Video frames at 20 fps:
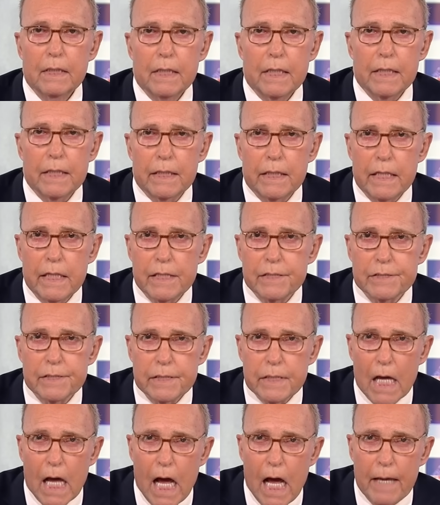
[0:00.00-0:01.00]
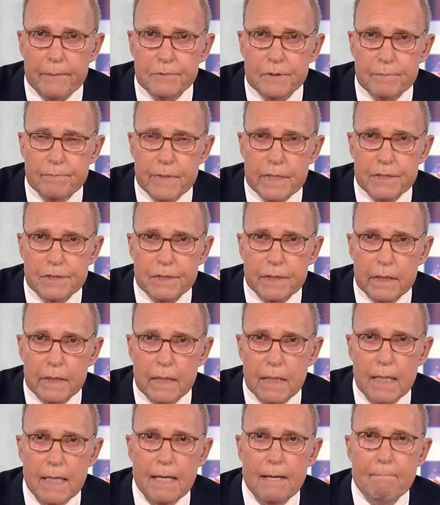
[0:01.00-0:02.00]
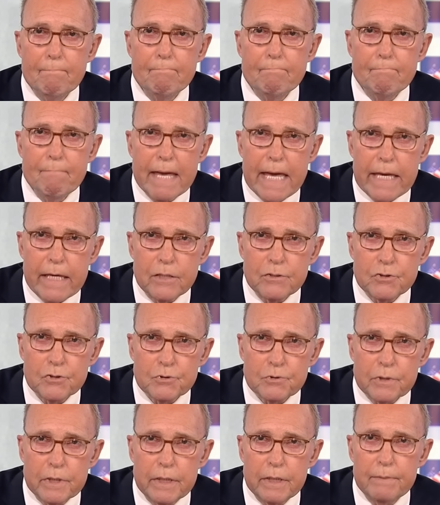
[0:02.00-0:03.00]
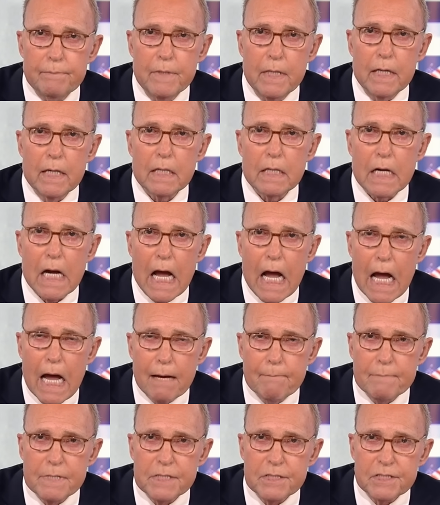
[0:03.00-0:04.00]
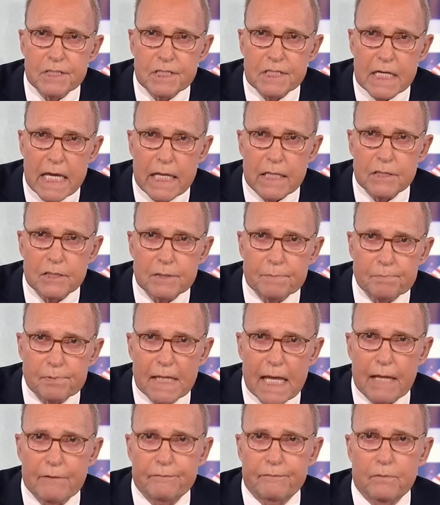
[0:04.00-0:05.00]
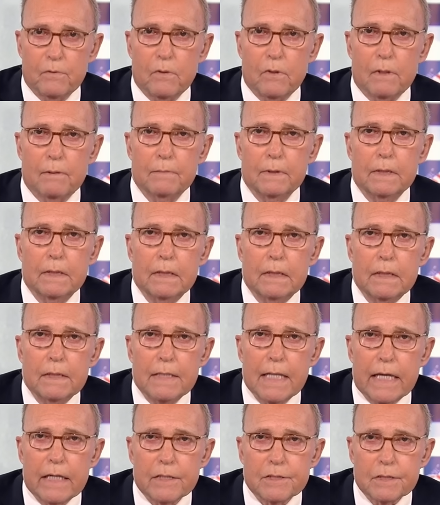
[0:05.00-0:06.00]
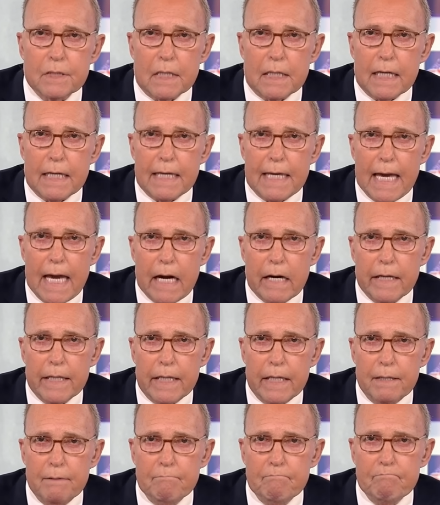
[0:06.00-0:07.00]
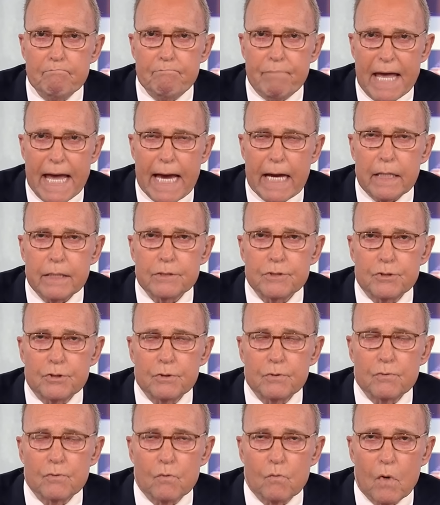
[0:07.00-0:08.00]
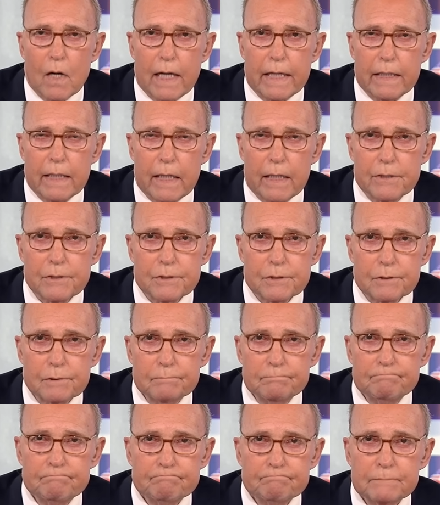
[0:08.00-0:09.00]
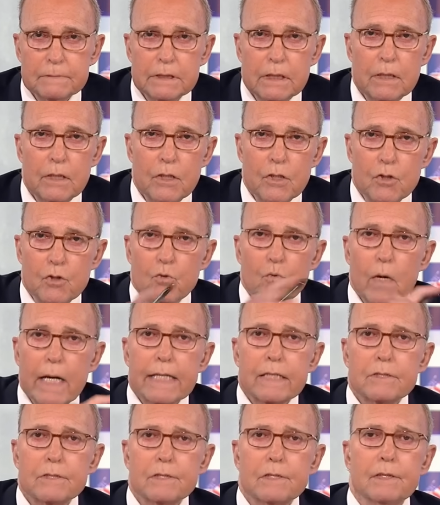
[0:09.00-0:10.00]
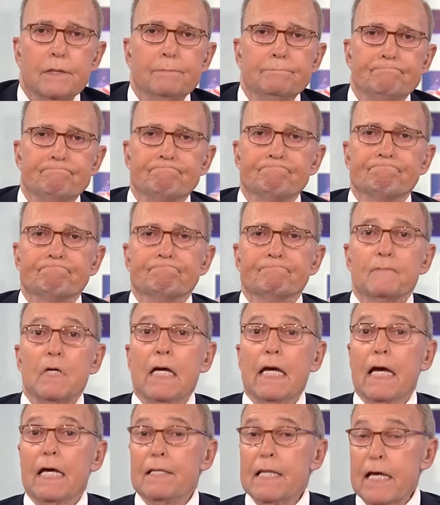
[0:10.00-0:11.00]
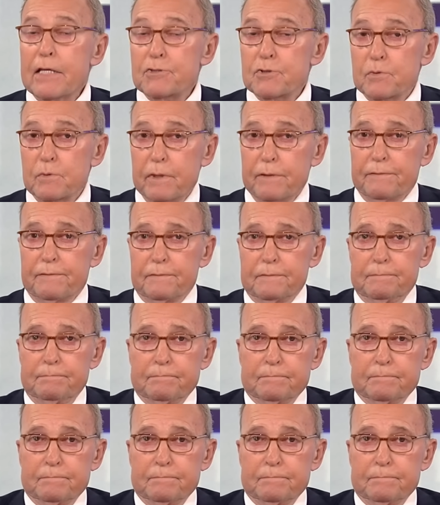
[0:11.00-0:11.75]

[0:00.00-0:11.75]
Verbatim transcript: It is an optimistic, mainstream, common sense platform that is going to carry him back to the White House. You wait and see. And that's the riff.